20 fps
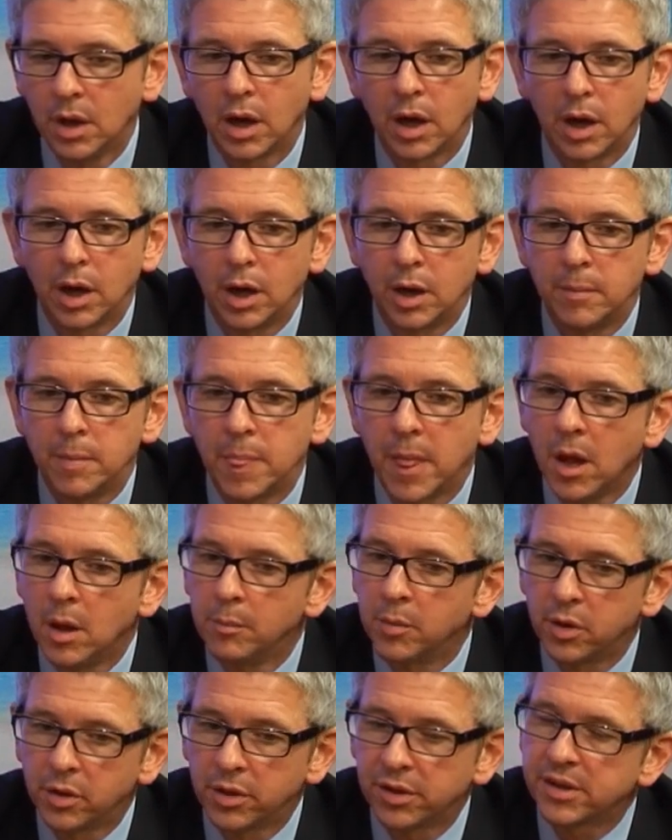
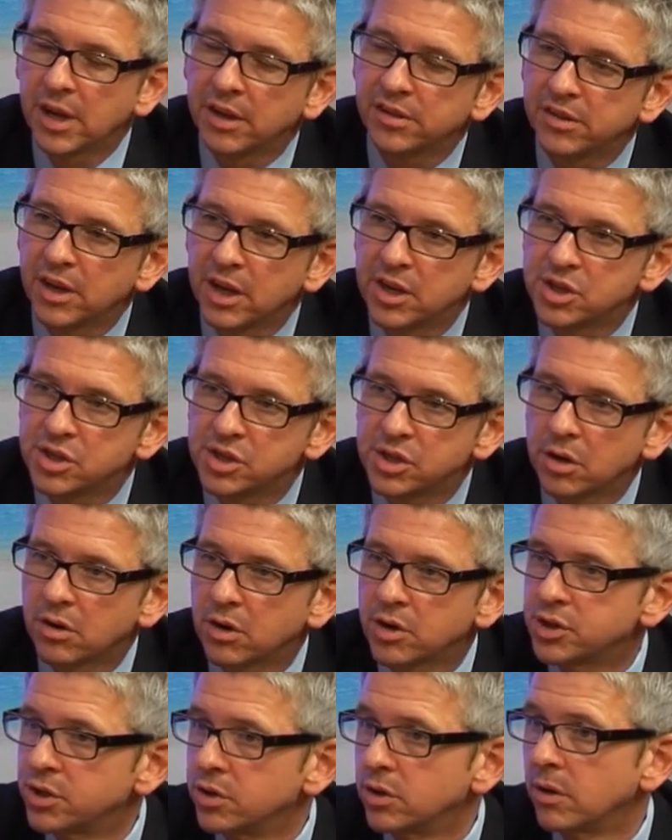But other destinations
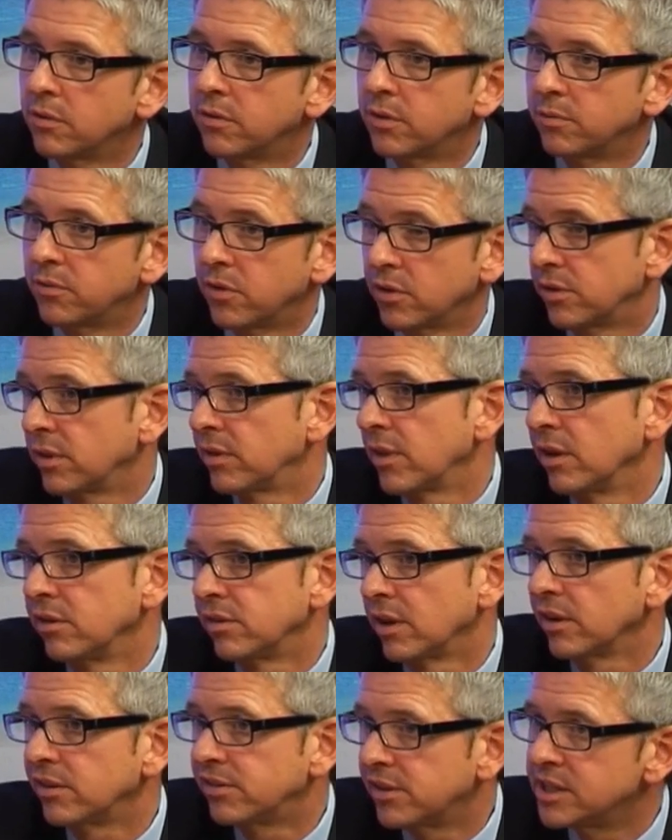across Europe for
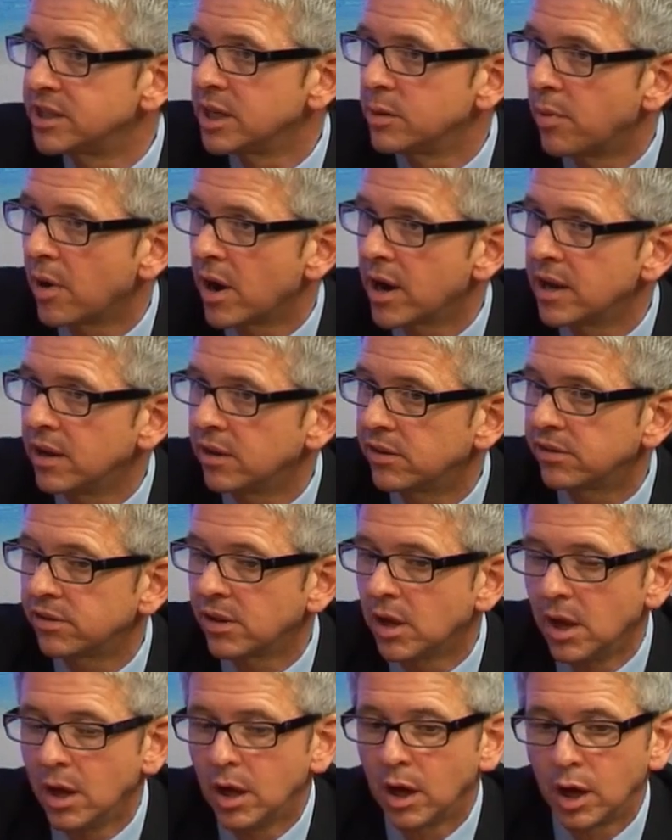things like city
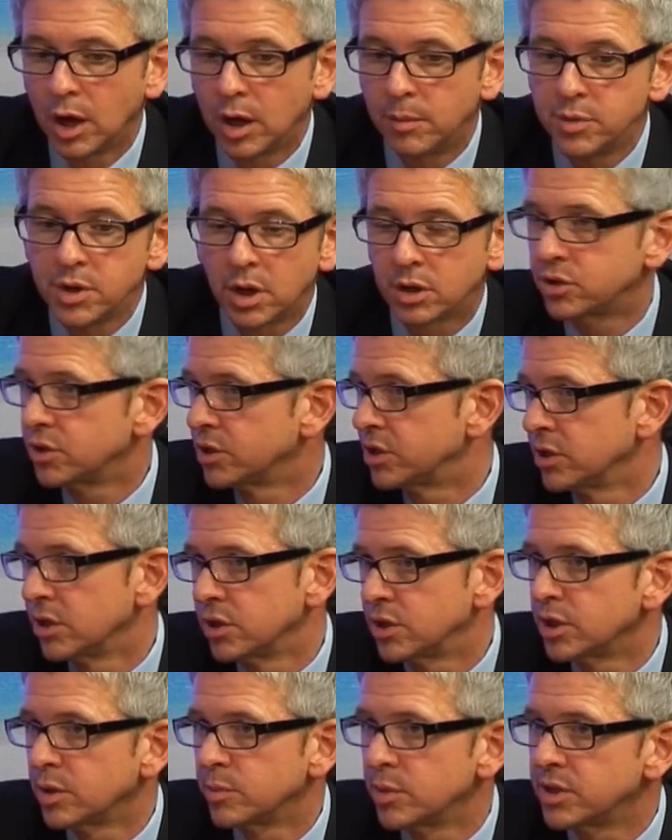breaks, not just in
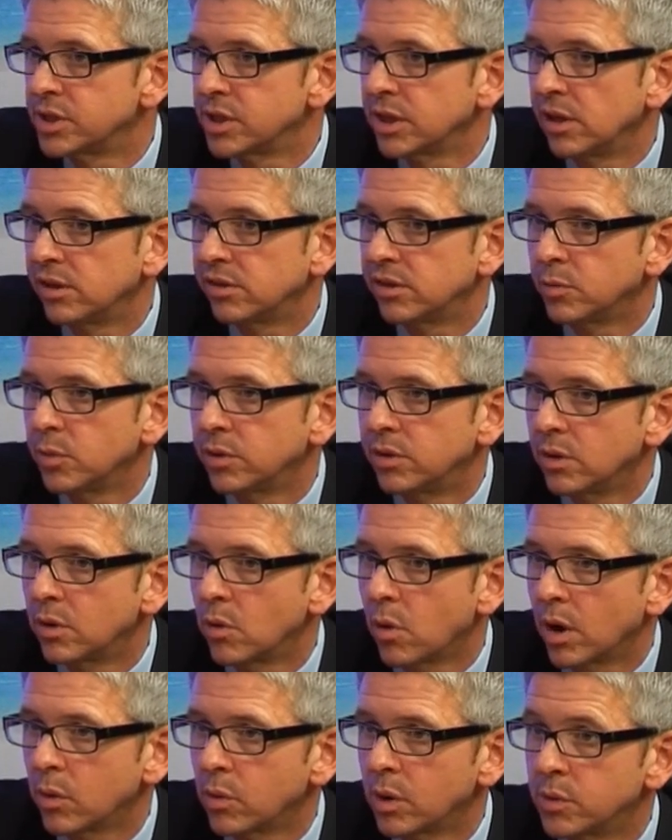the summer season. We do
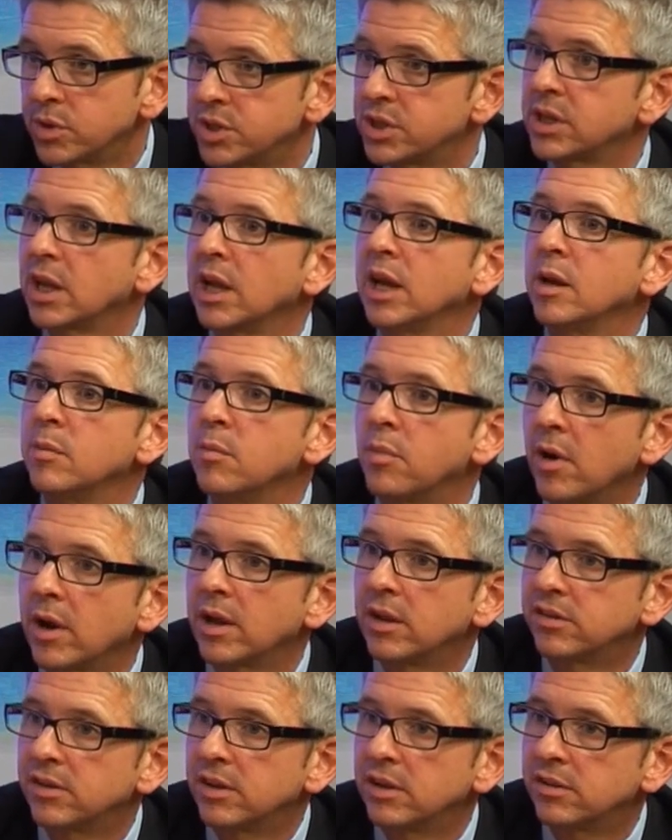quite well with skiing
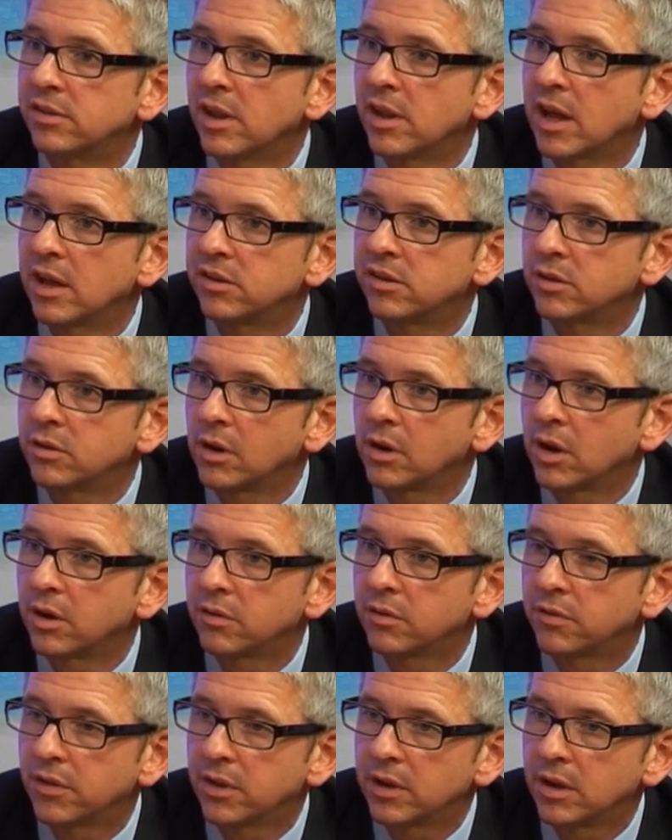breaks these days to a lot
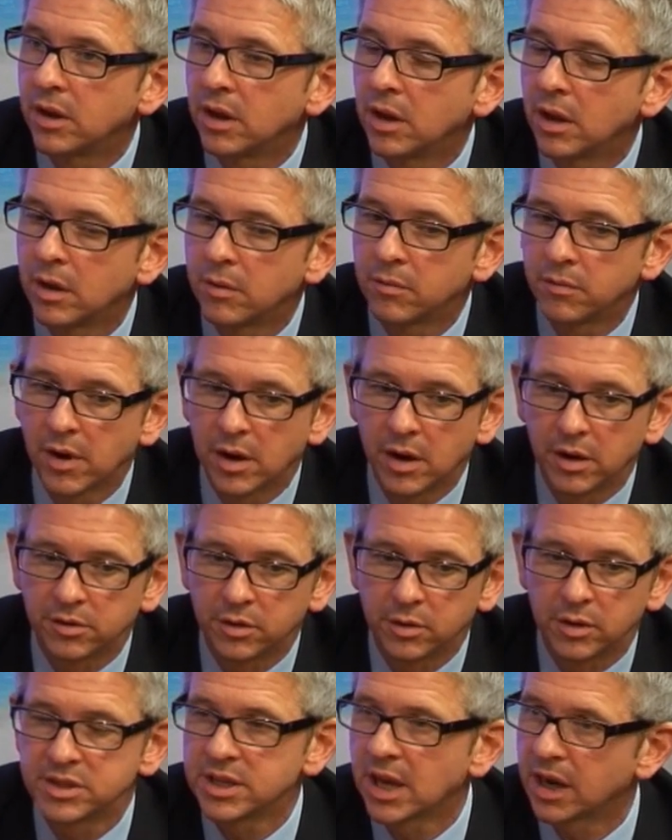of the
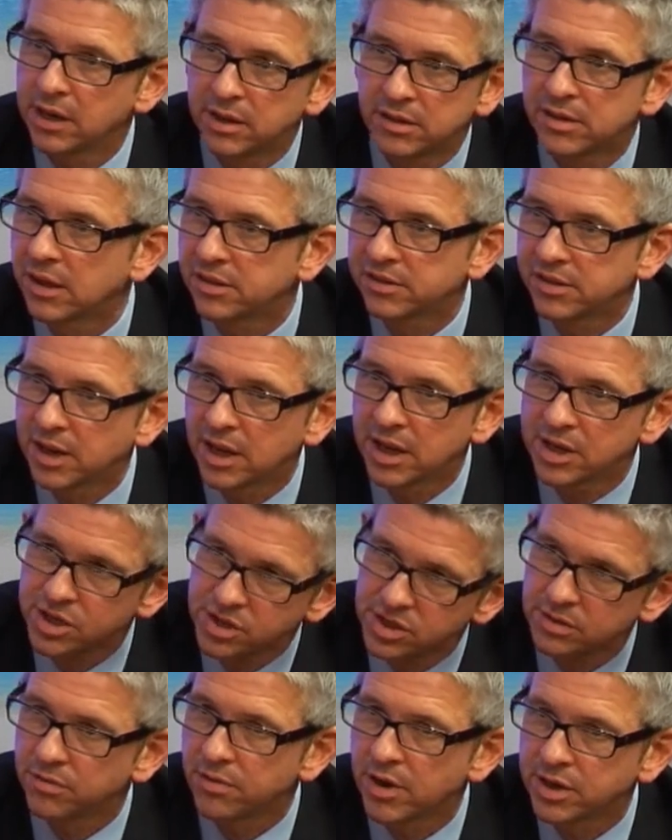various Italian
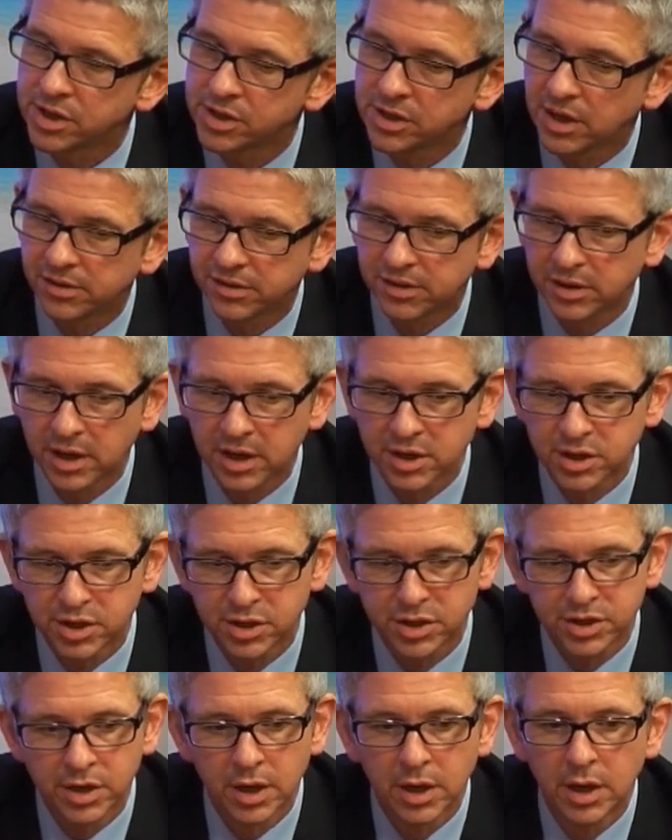destinations and French
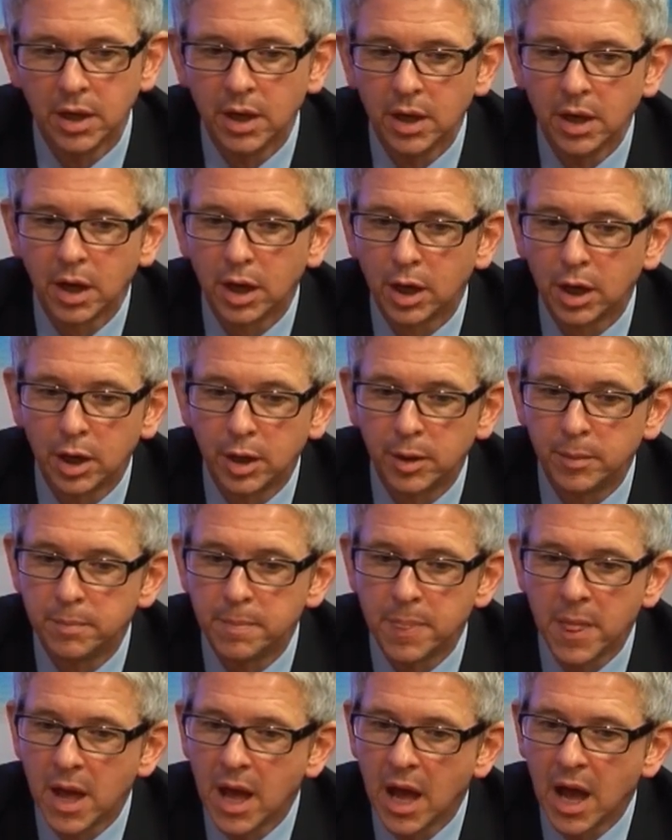destinations.
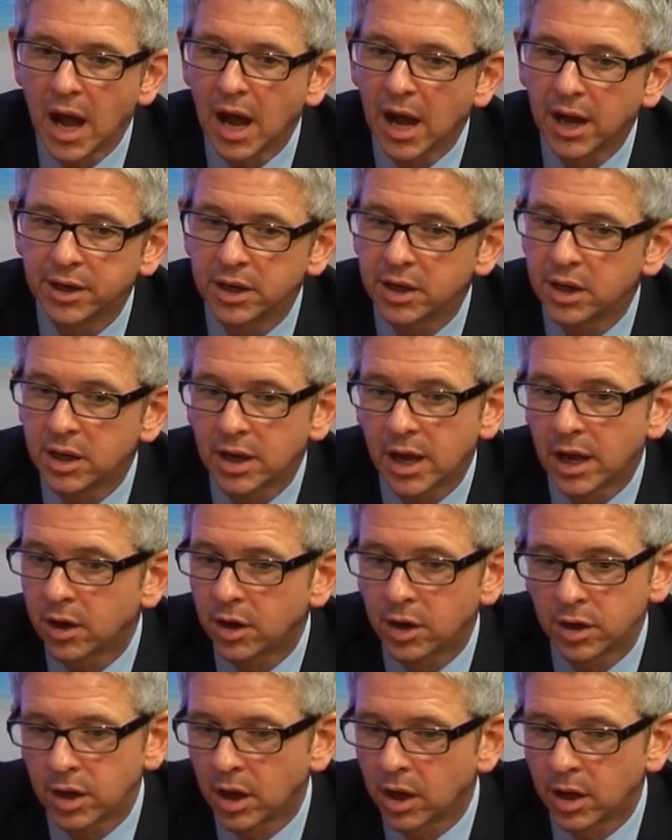And you can get
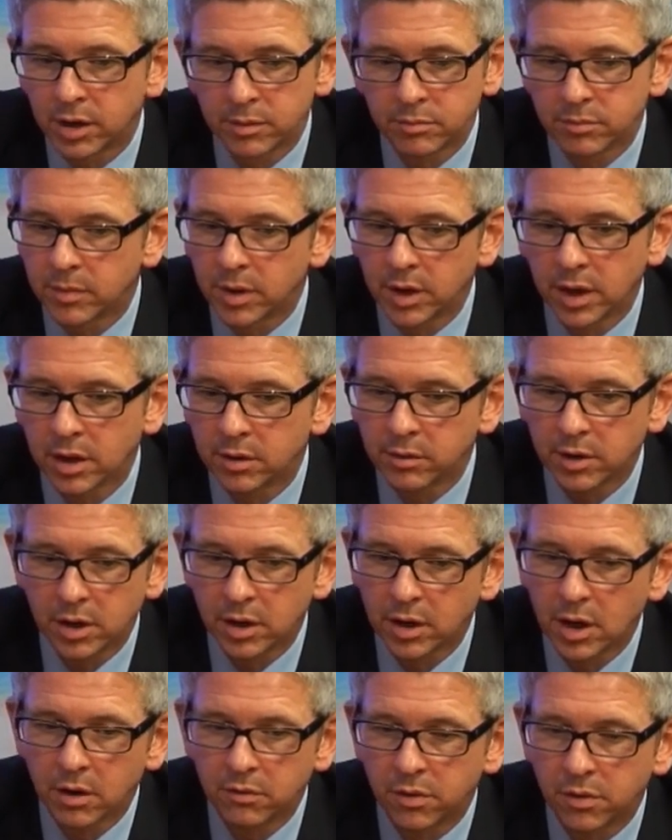on you
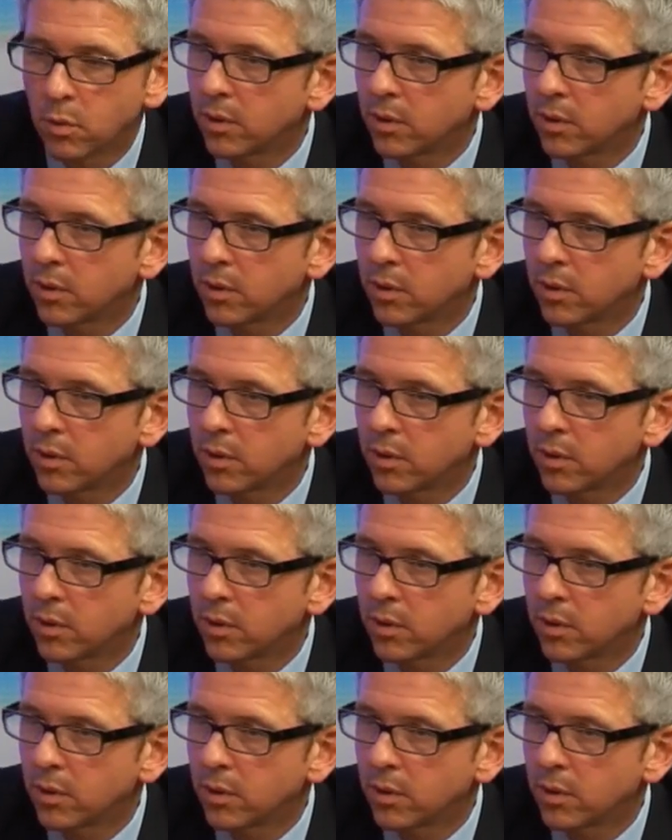can go